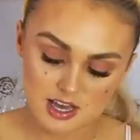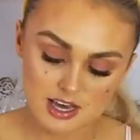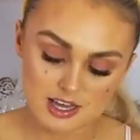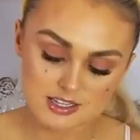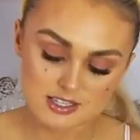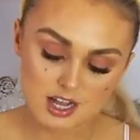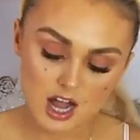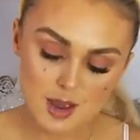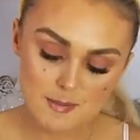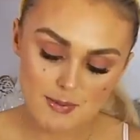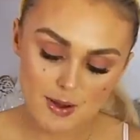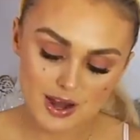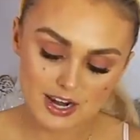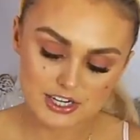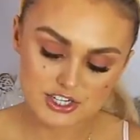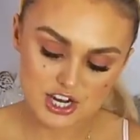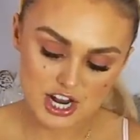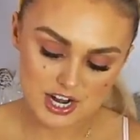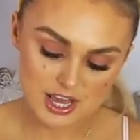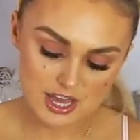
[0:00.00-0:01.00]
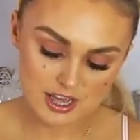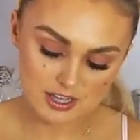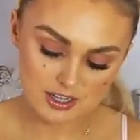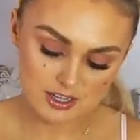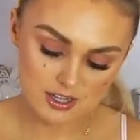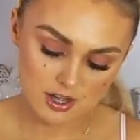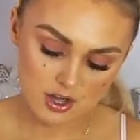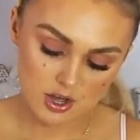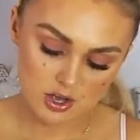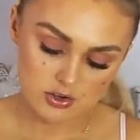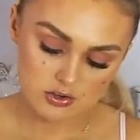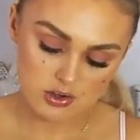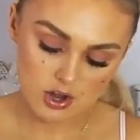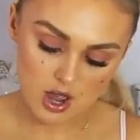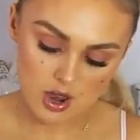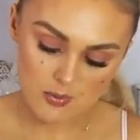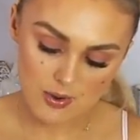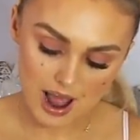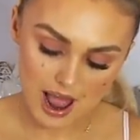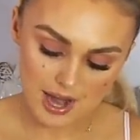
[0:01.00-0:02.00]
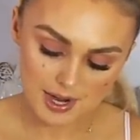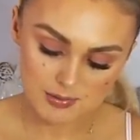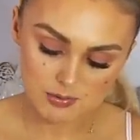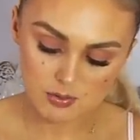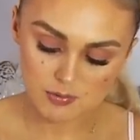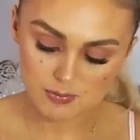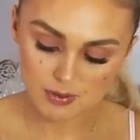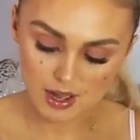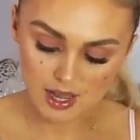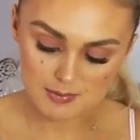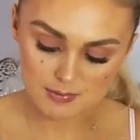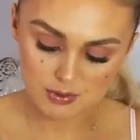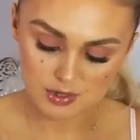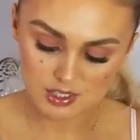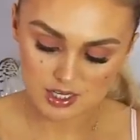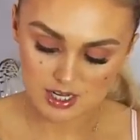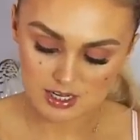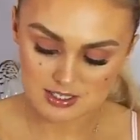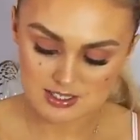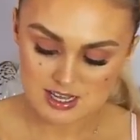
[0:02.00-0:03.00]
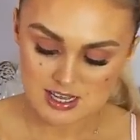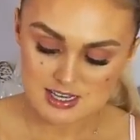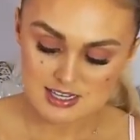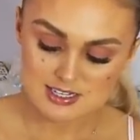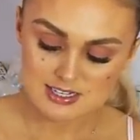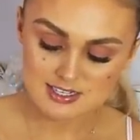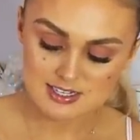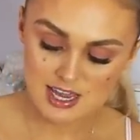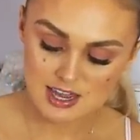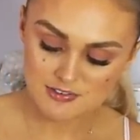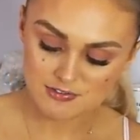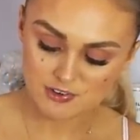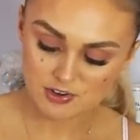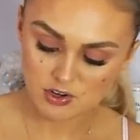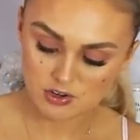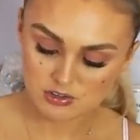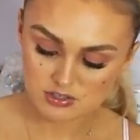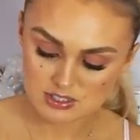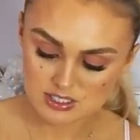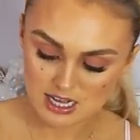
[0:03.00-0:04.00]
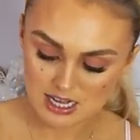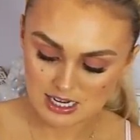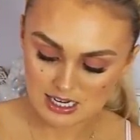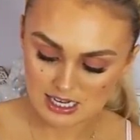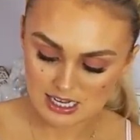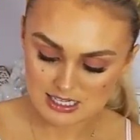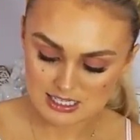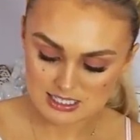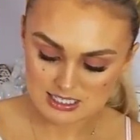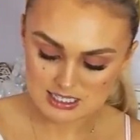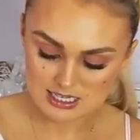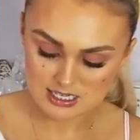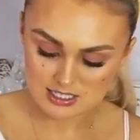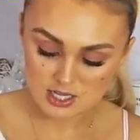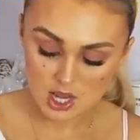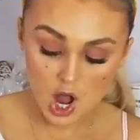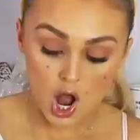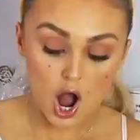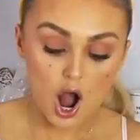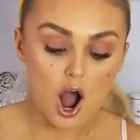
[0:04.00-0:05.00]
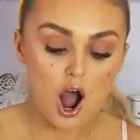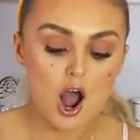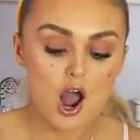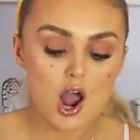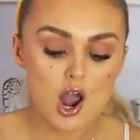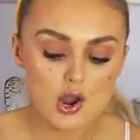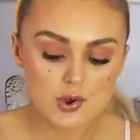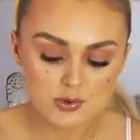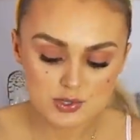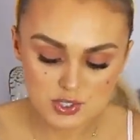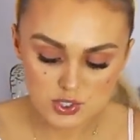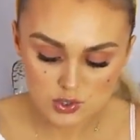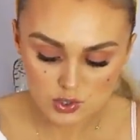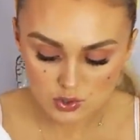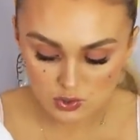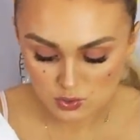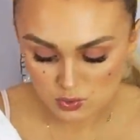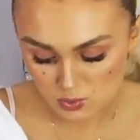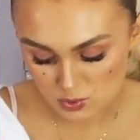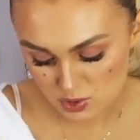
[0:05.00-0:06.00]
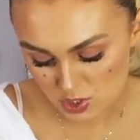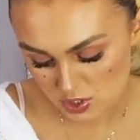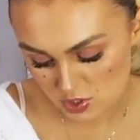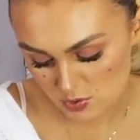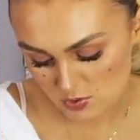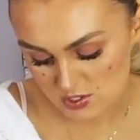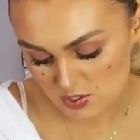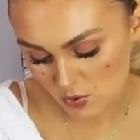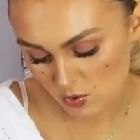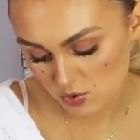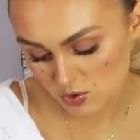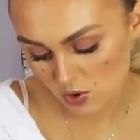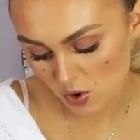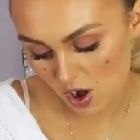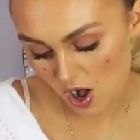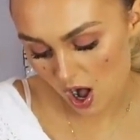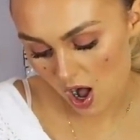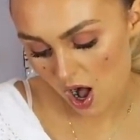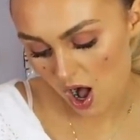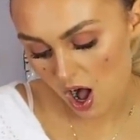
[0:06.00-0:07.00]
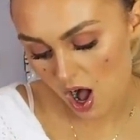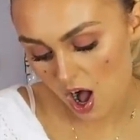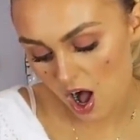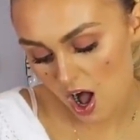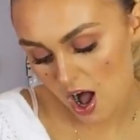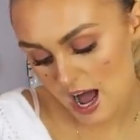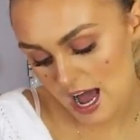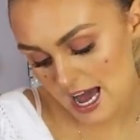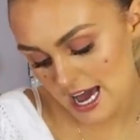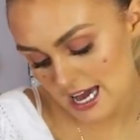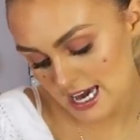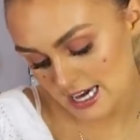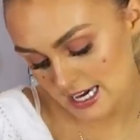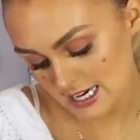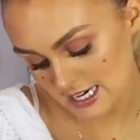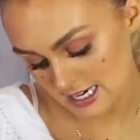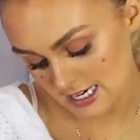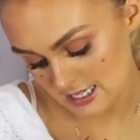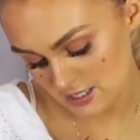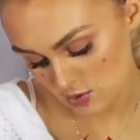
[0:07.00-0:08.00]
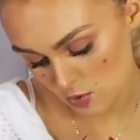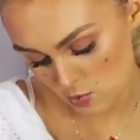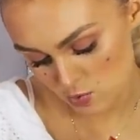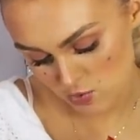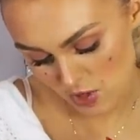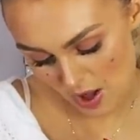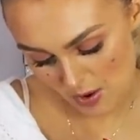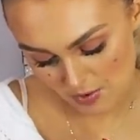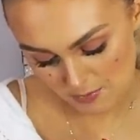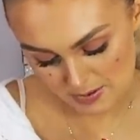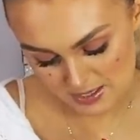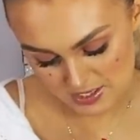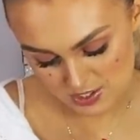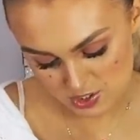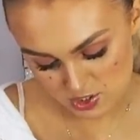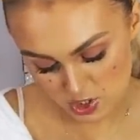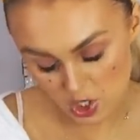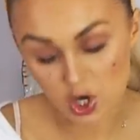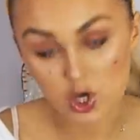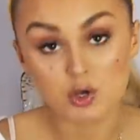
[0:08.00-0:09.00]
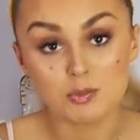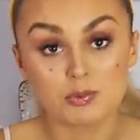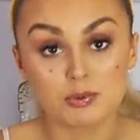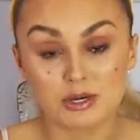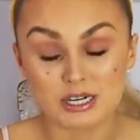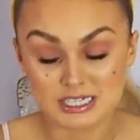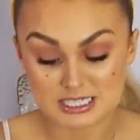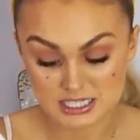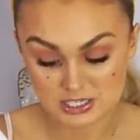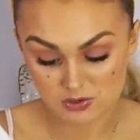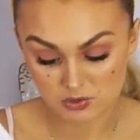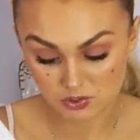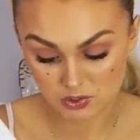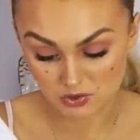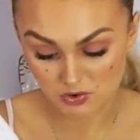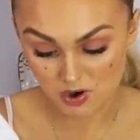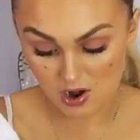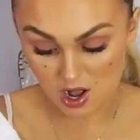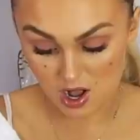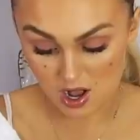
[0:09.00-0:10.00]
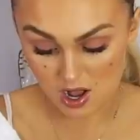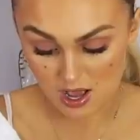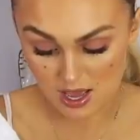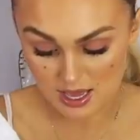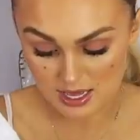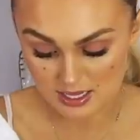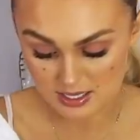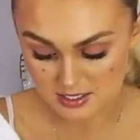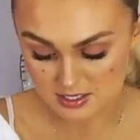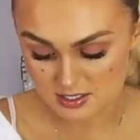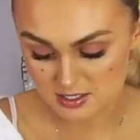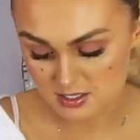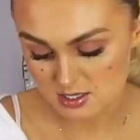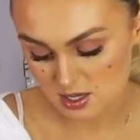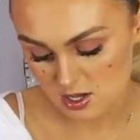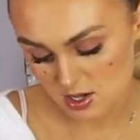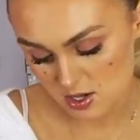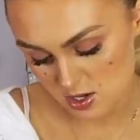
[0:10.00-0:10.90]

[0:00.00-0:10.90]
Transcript: It's hypoallergenic, no animal byproducts, safe for contact lenses. Oh, so you can also use it on your eyes. Oh, that would be so pretty on your eyes.